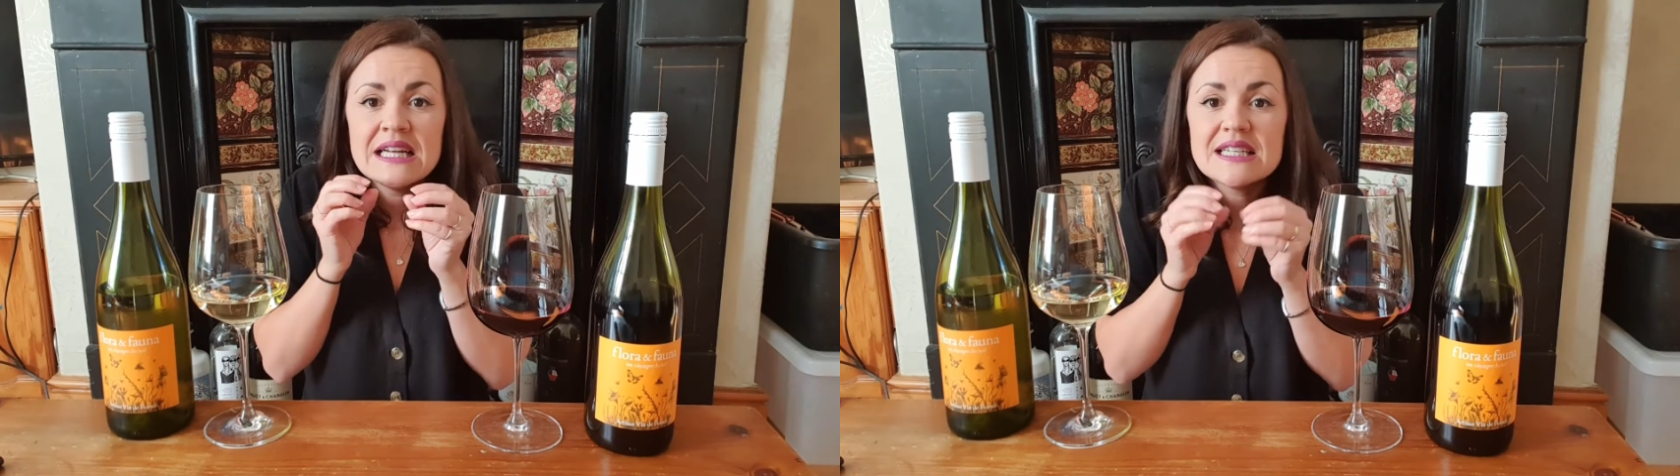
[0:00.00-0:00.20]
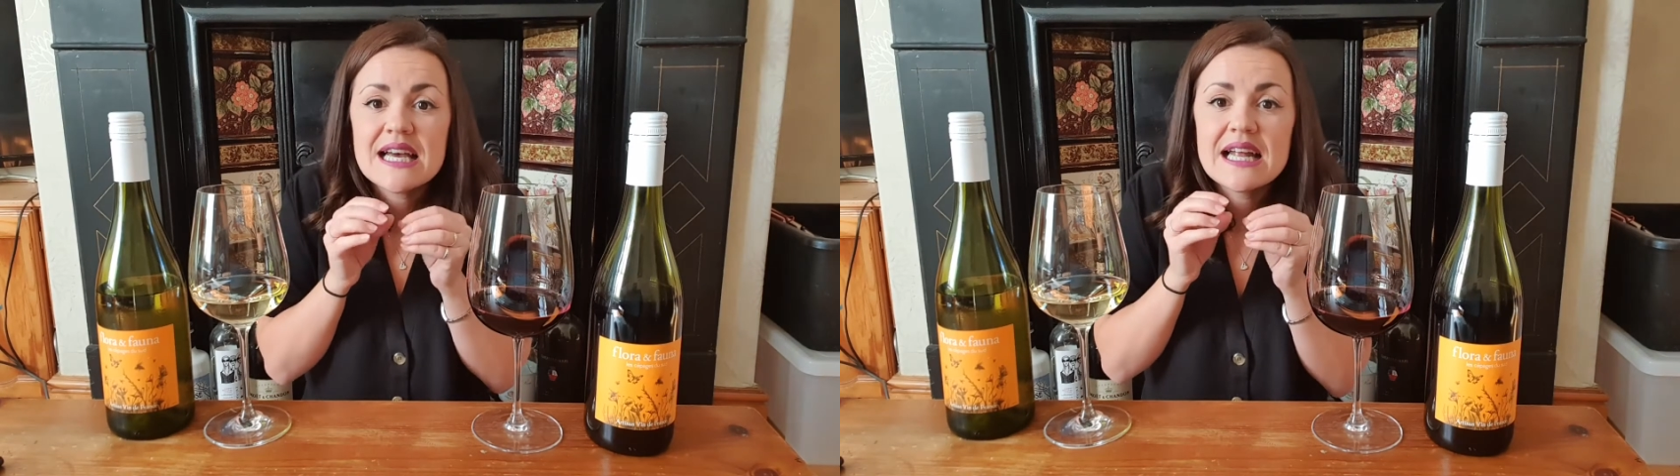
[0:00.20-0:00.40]

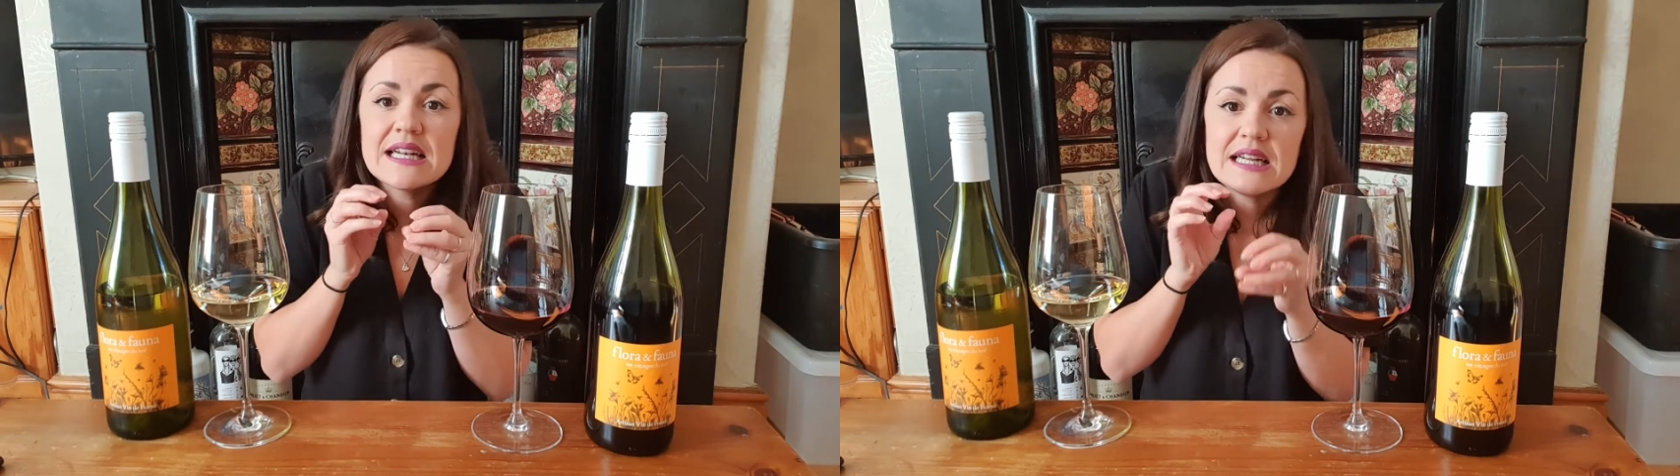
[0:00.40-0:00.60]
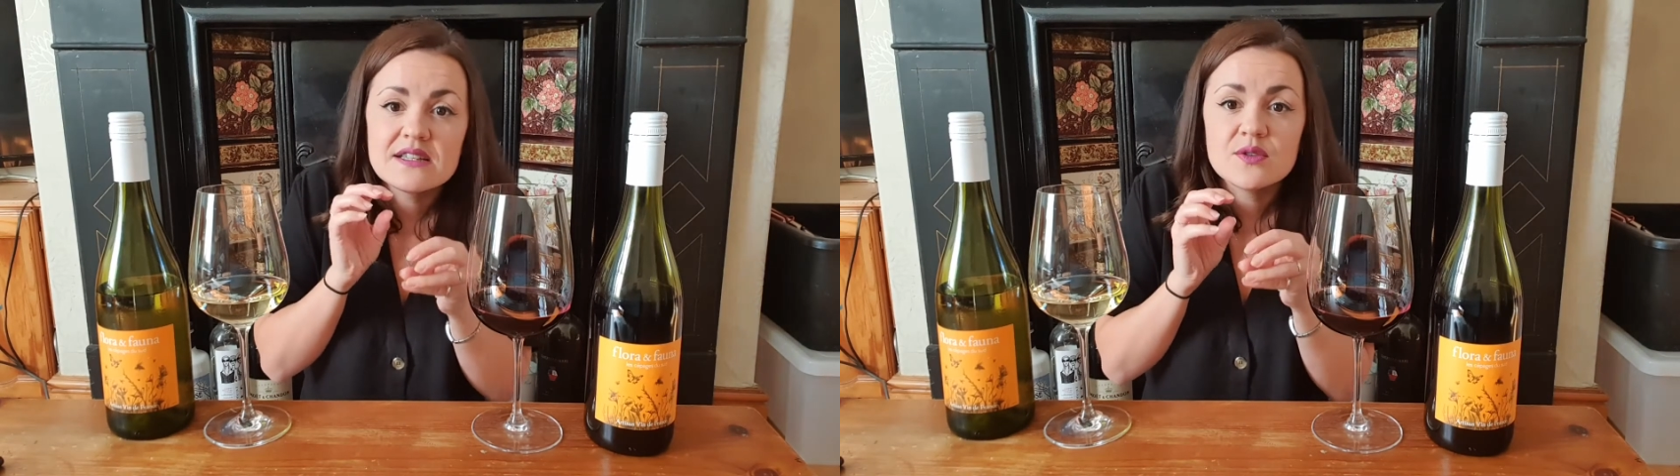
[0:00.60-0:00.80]
dead
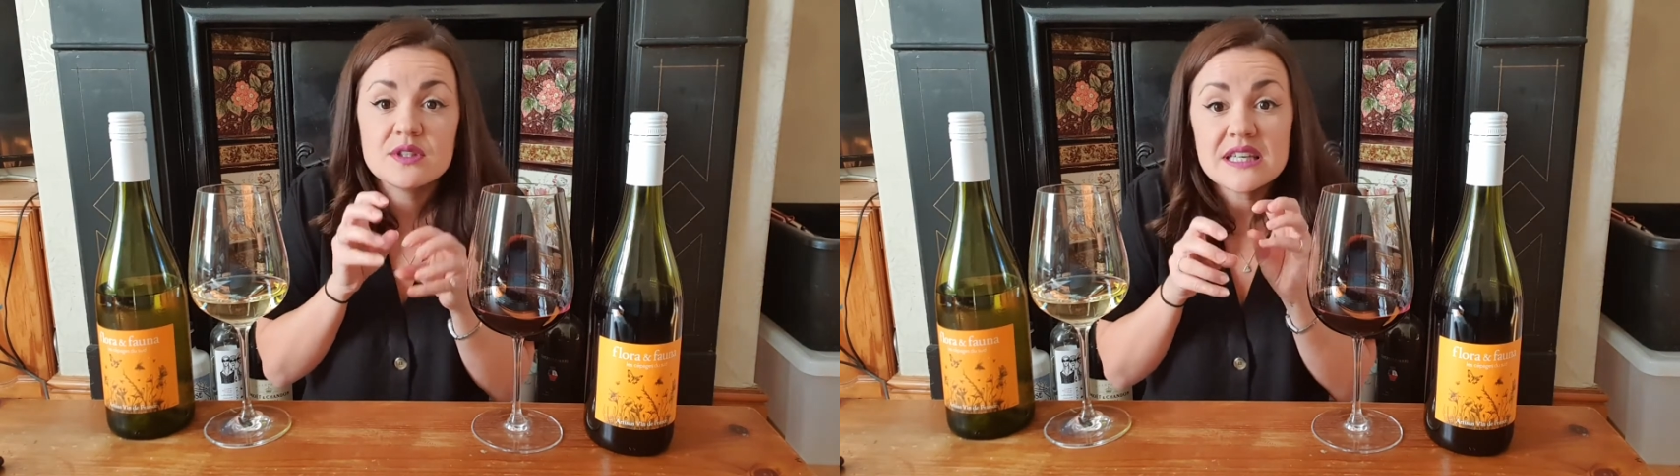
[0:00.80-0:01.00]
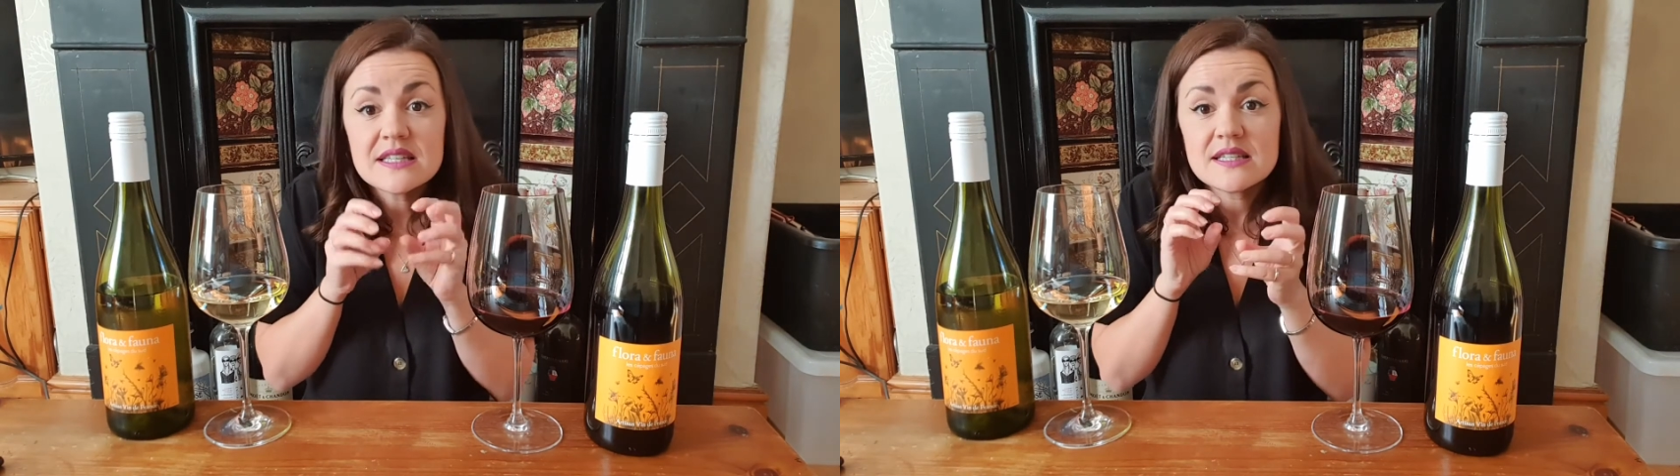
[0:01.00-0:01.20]
little
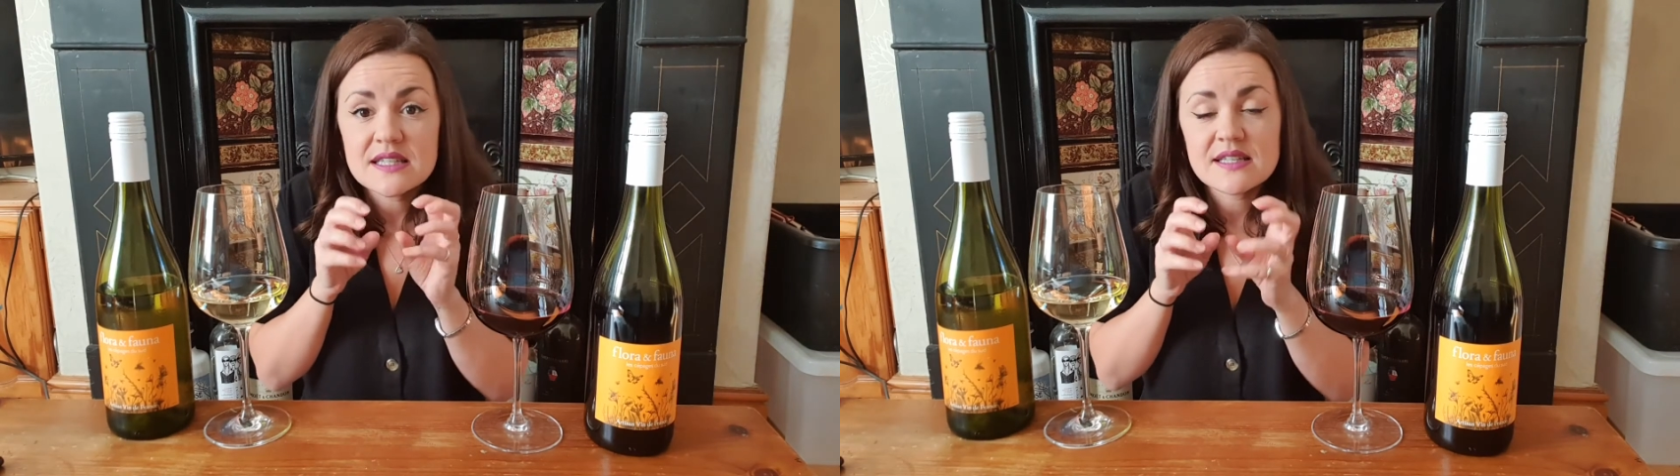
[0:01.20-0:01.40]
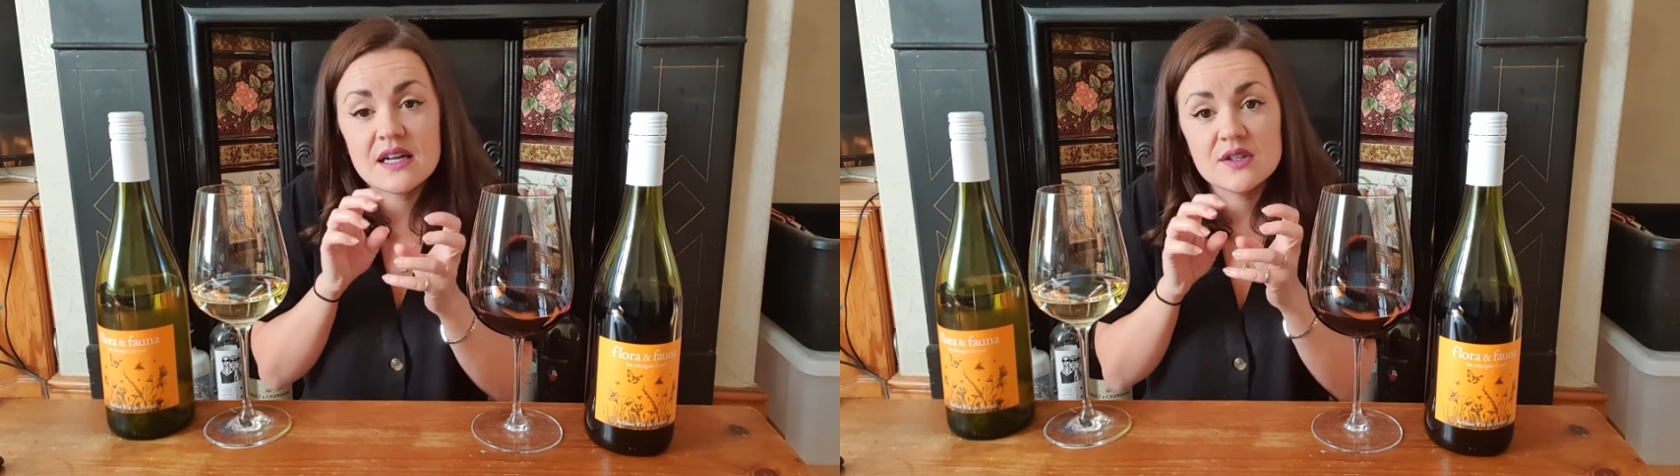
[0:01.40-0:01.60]
yeasty
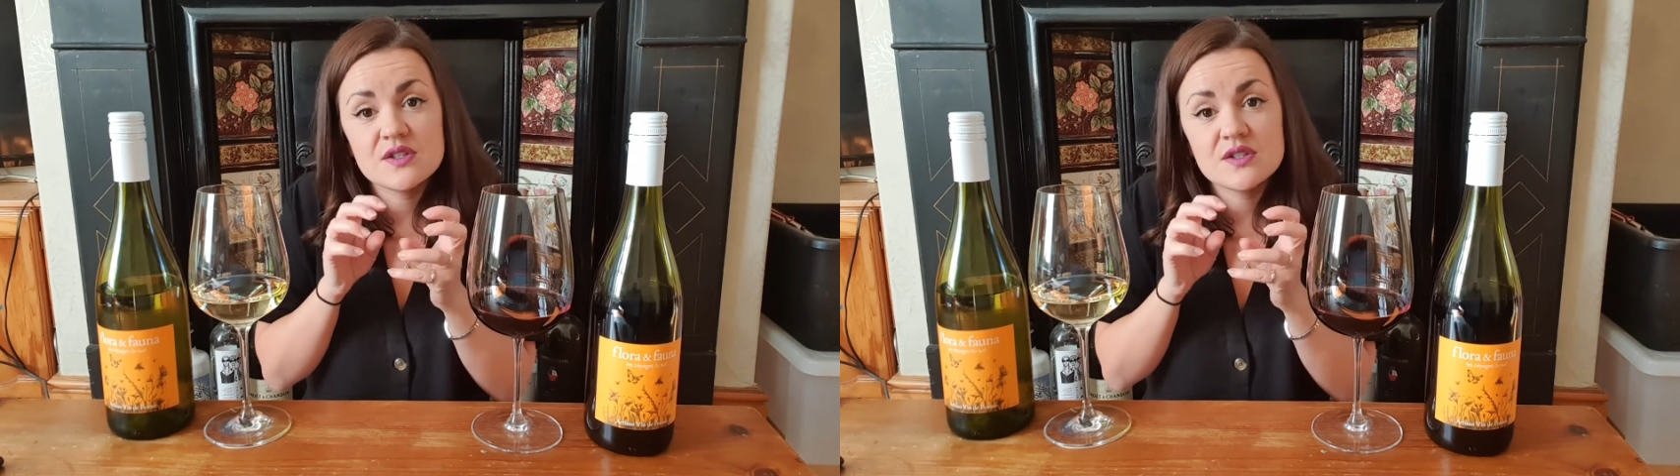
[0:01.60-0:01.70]
cells